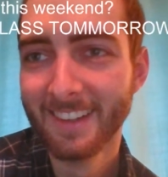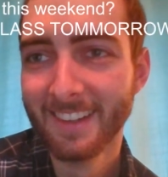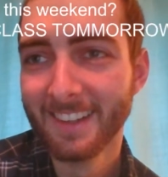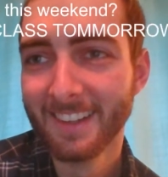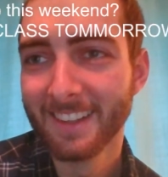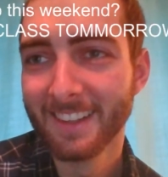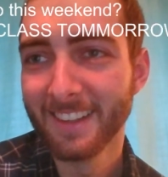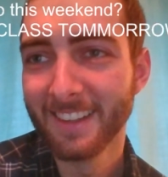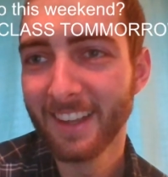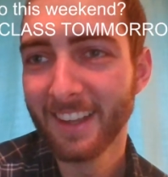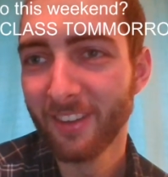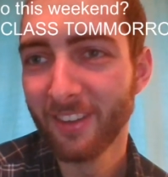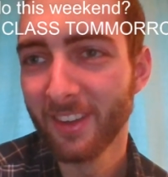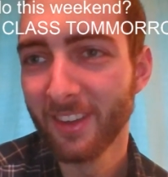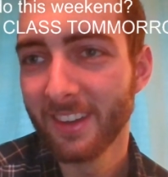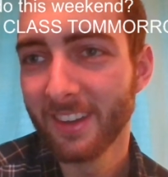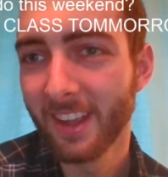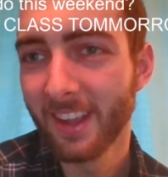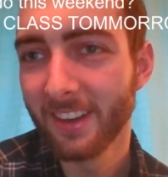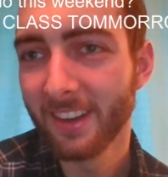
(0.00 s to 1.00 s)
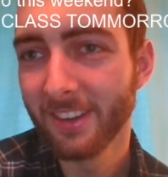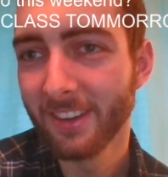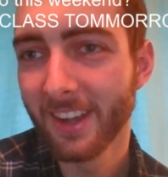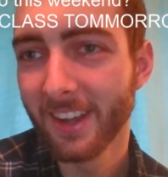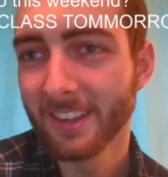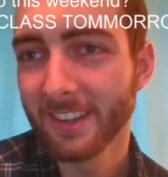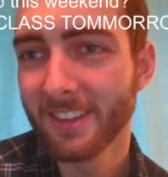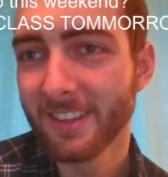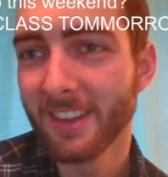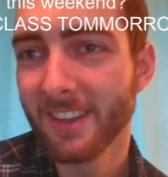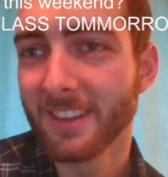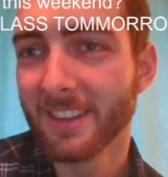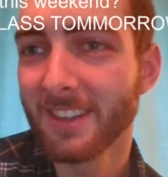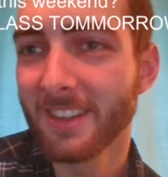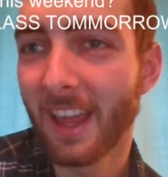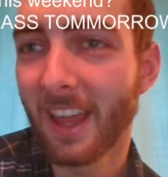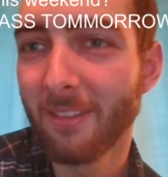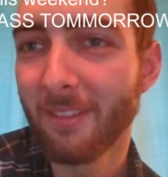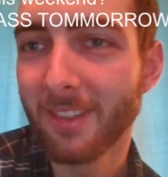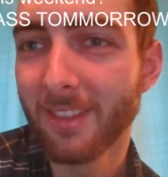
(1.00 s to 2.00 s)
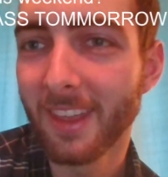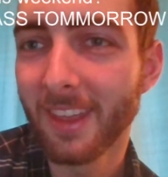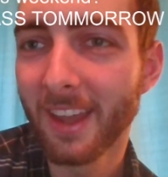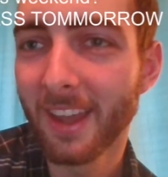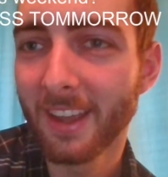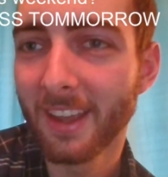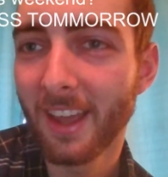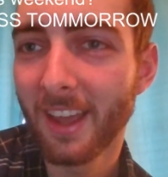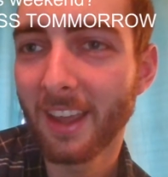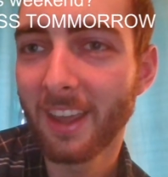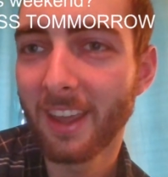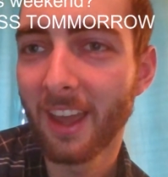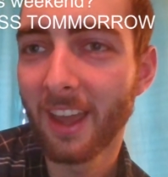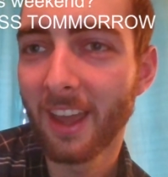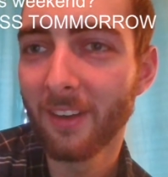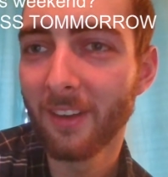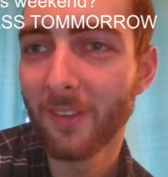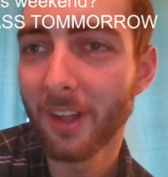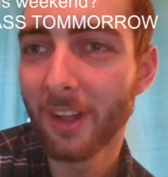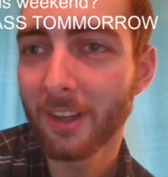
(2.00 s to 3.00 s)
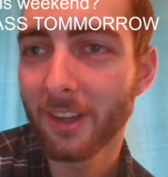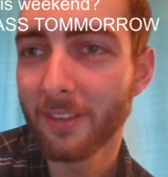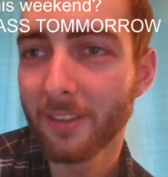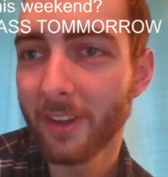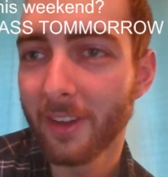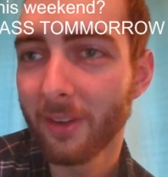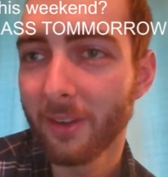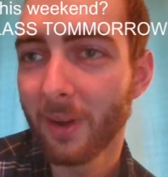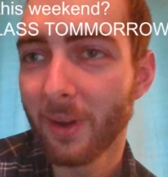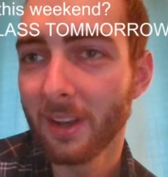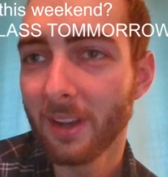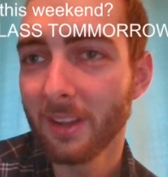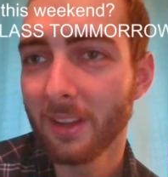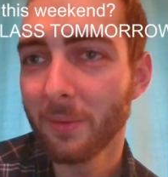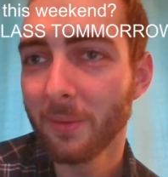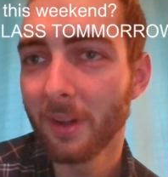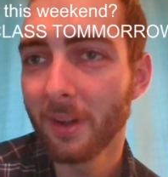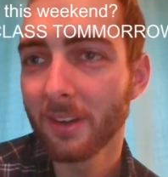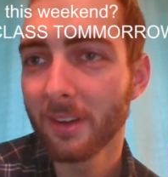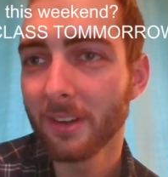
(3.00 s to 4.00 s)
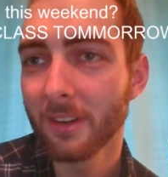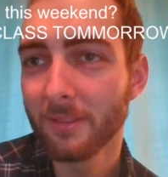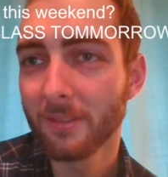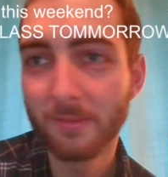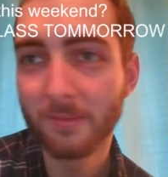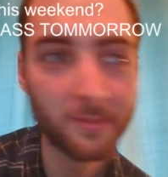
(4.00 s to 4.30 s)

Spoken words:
Liam and Daniel, you guys did the same thing. Hey, Cam, welcome. Hey, Wendy, welcome.